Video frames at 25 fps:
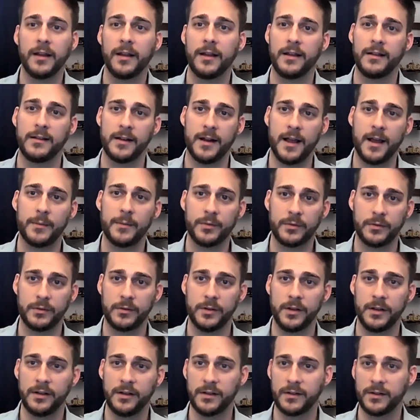
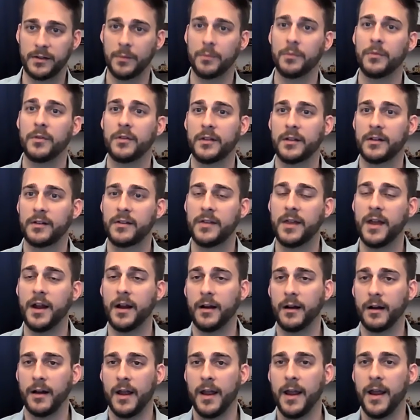It's something that's there.